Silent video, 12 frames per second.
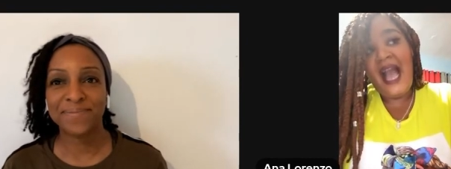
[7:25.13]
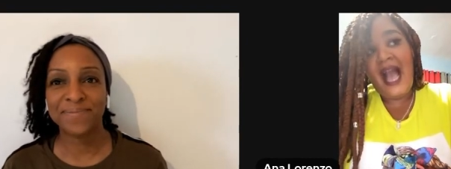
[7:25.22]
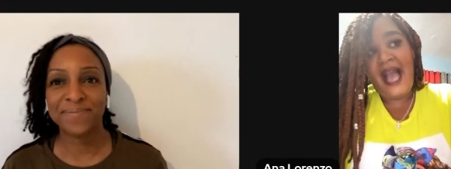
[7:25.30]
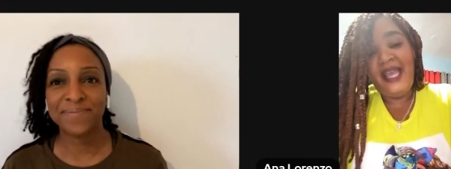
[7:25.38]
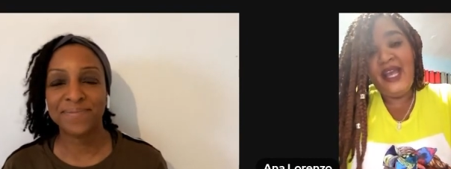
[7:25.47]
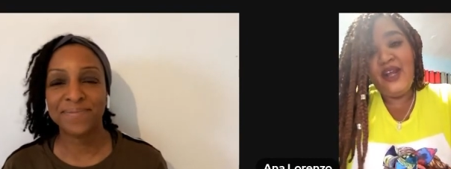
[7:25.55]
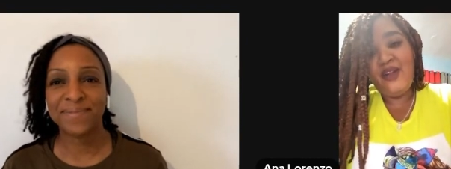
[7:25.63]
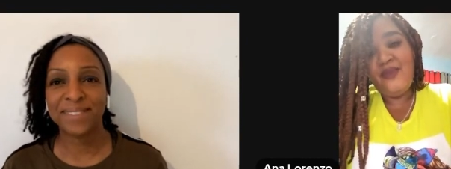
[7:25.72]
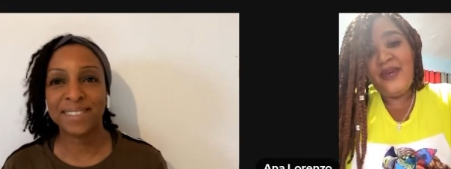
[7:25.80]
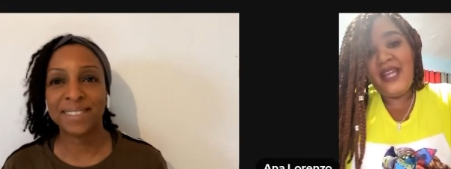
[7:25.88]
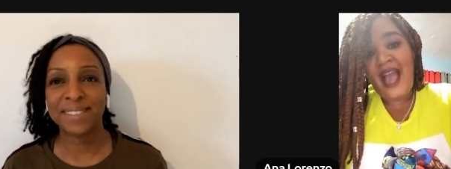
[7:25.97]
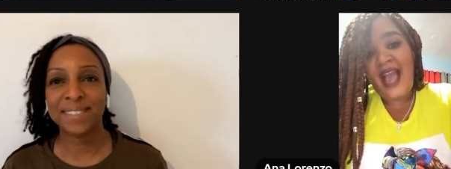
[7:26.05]
Speaker 1: I help,
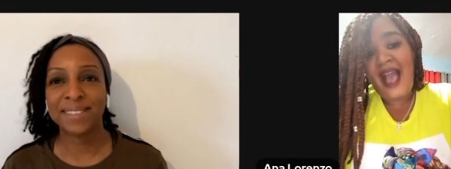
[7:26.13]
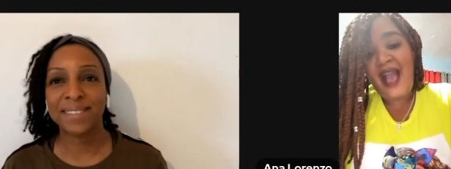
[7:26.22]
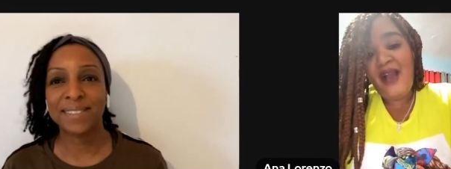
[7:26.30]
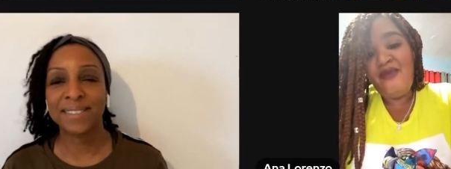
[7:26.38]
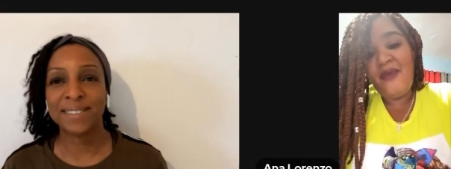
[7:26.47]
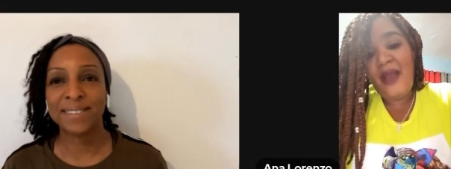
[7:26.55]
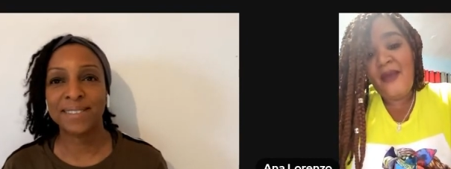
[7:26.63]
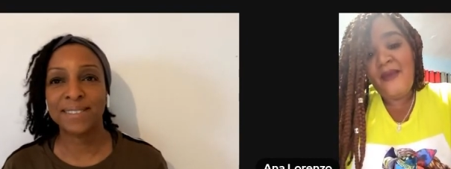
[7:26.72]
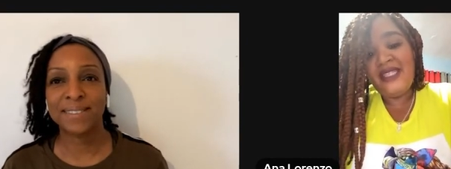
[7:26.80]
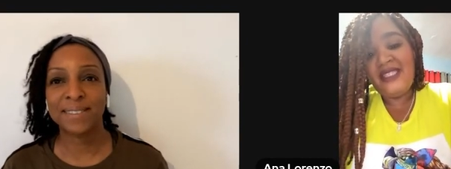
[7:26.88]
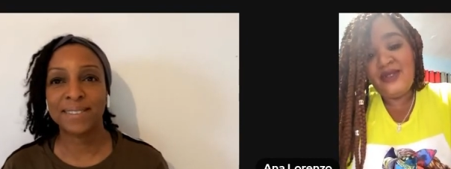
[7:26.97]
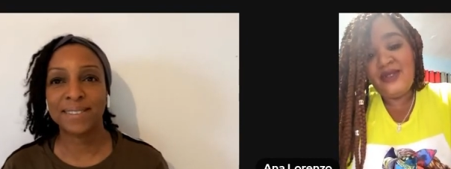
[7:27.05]
but I have my
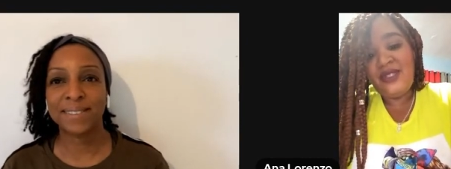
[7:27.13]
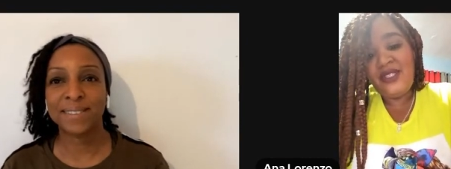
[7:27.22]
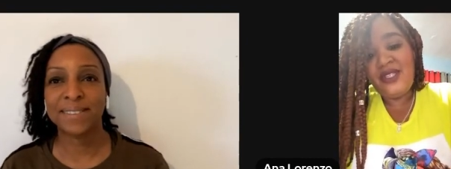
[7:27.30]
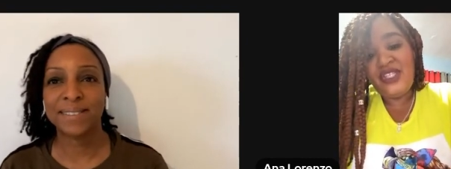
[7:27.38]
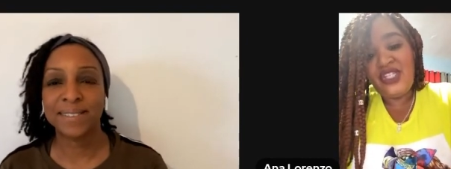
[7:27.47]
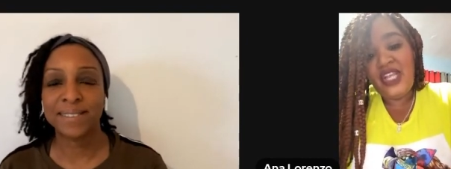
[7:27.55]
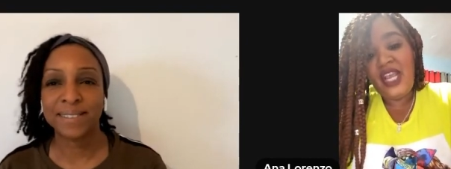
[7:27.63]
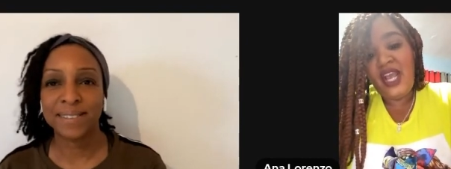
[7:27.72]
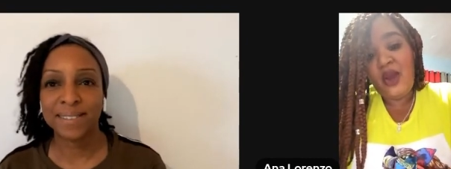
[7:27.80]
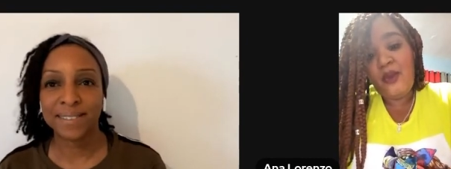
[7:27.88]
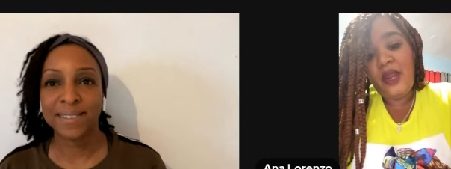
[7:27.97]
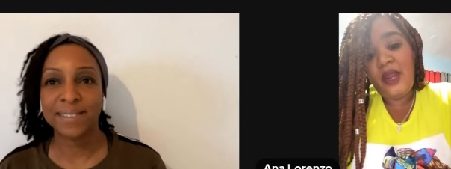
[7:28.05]
masseuse, so she
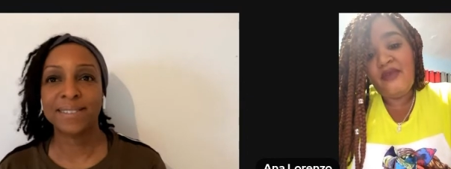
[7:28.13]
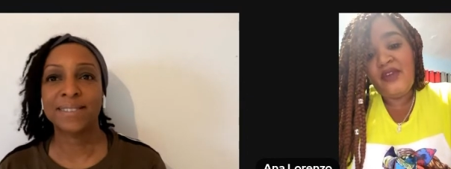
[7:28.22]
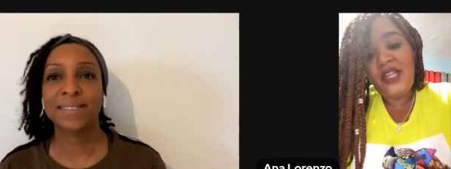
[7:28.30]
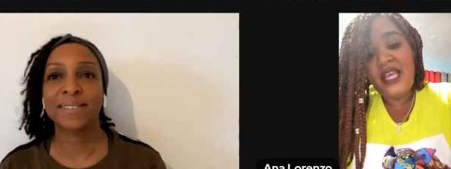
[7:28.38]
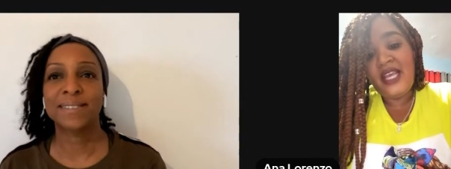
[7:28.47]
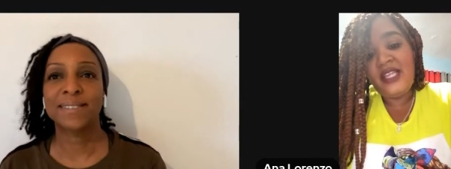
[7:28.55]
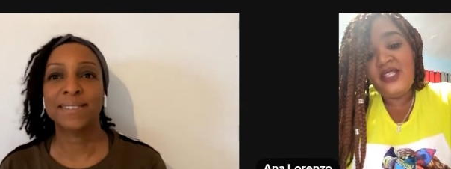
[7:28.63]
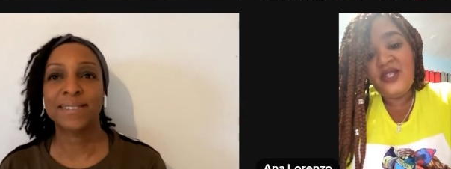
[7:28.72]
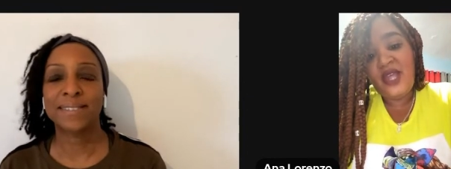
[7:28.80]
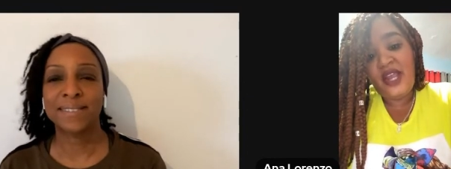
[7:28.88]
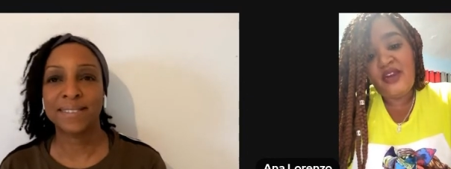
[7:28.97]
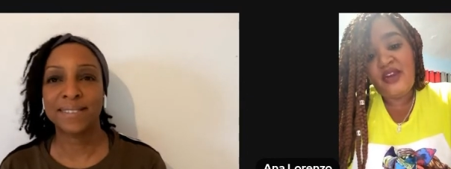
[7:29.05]
come every day to
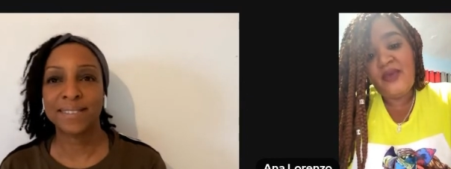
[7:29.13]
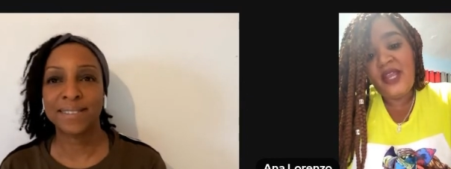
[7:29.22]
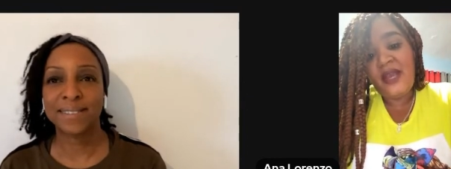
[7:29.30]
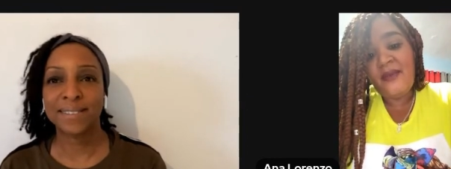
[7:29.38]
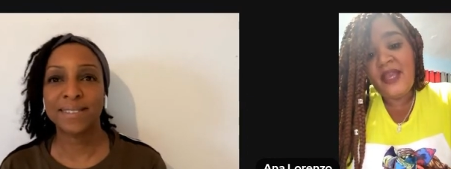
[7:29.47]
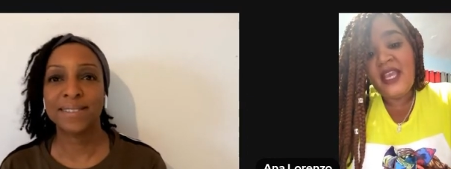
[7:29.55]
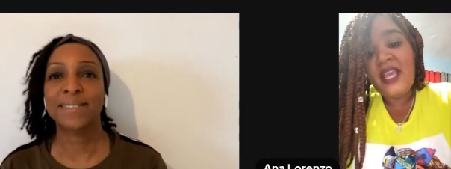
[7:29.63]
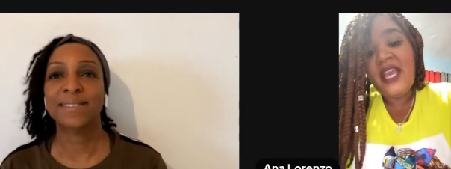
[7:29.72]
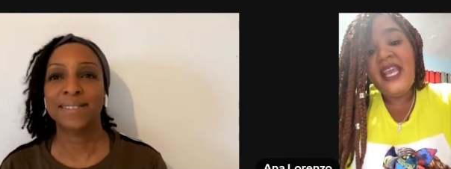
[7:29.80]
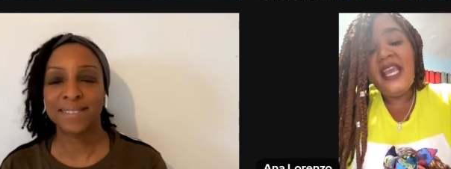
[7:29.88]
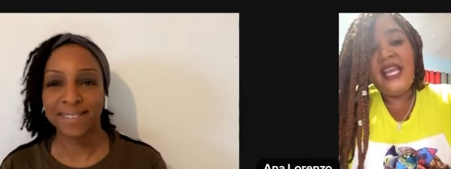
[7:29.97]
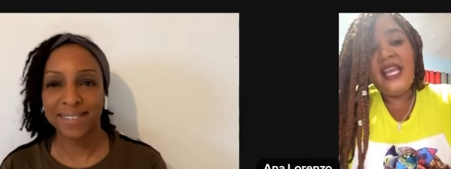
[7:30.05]
the Airbnb
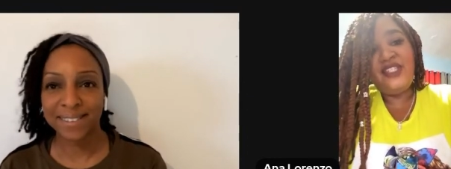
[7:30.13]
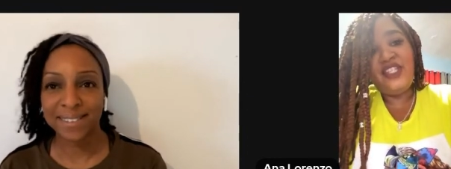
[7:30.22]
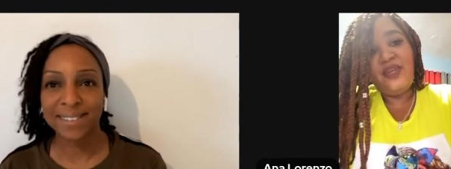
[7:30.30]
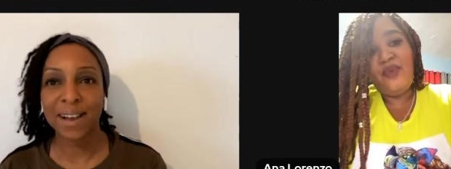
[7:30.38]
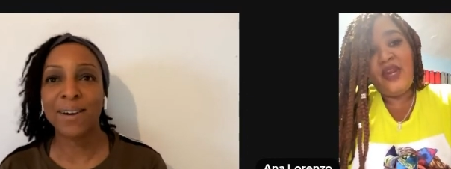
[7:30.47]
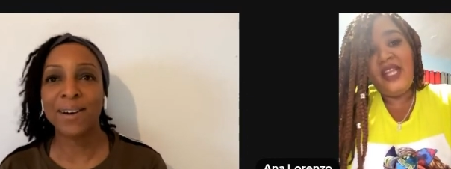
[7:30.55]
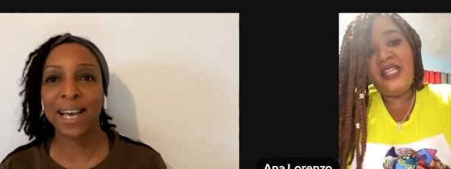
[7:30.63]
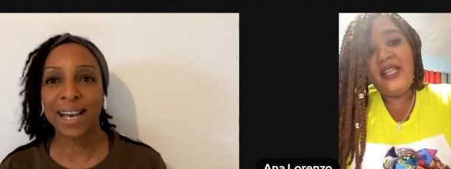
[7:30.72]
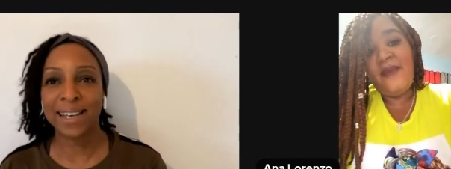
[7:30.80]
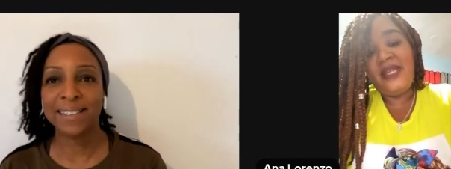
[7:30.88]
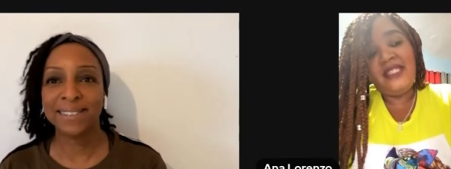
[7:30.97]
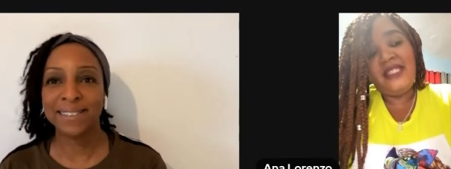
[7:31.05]
and she bring okay.
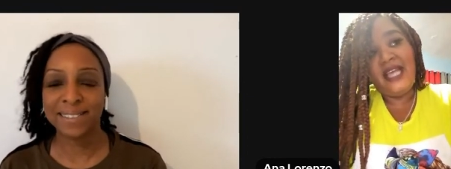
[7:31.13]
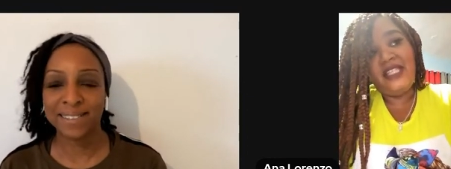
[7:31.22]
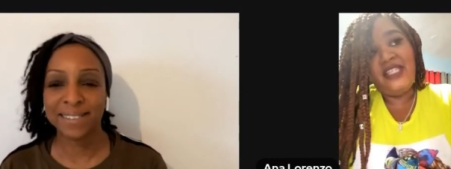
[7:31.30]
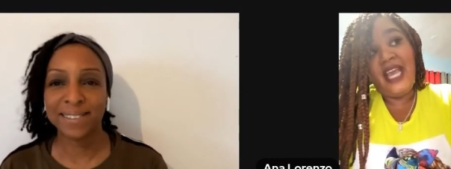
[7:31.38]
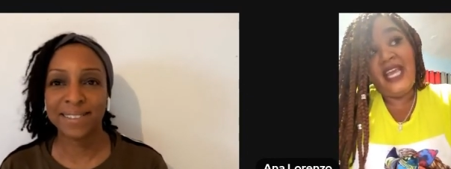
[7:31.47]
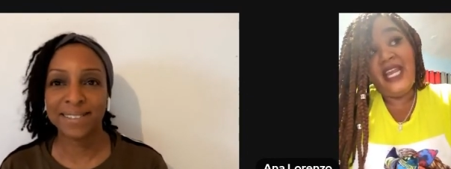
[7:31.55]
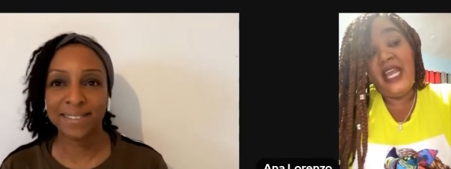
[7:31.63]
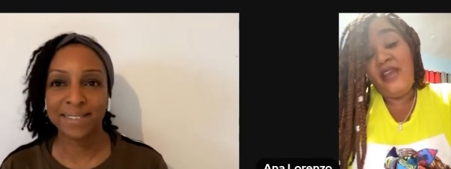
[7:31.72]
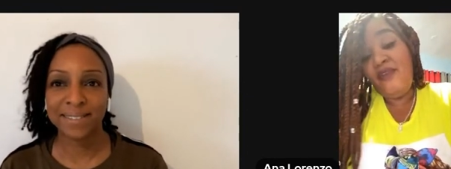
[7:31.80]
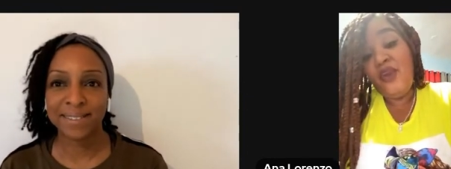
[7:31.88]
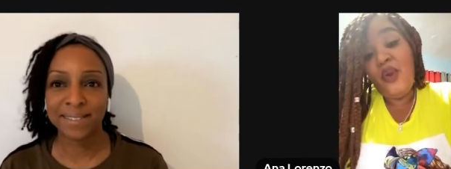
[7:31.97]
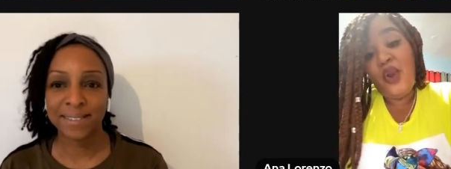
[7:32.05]
the massage. And
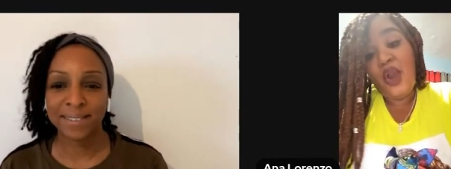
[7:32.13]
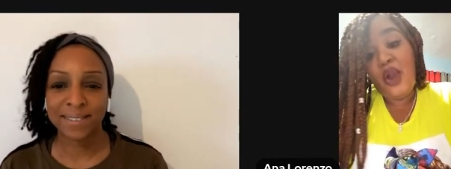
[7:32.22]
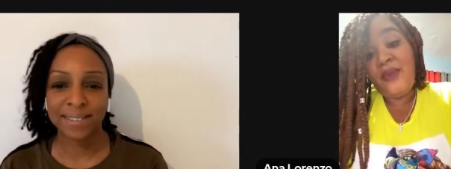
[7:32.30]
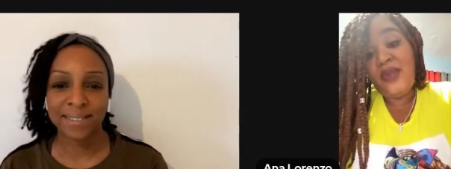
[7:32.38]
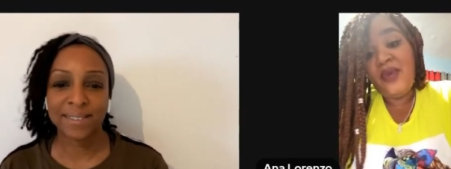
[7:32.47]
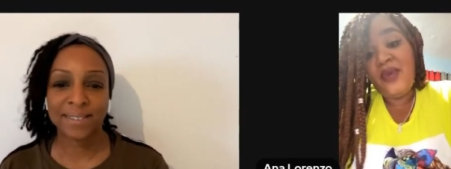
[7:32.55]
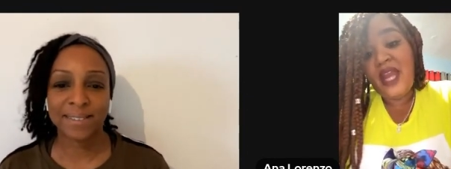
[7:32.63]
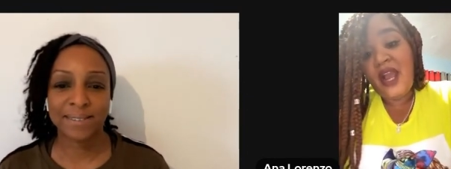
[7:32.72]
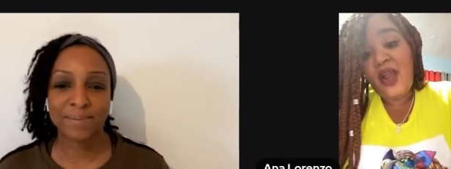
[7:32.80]
if you come in with a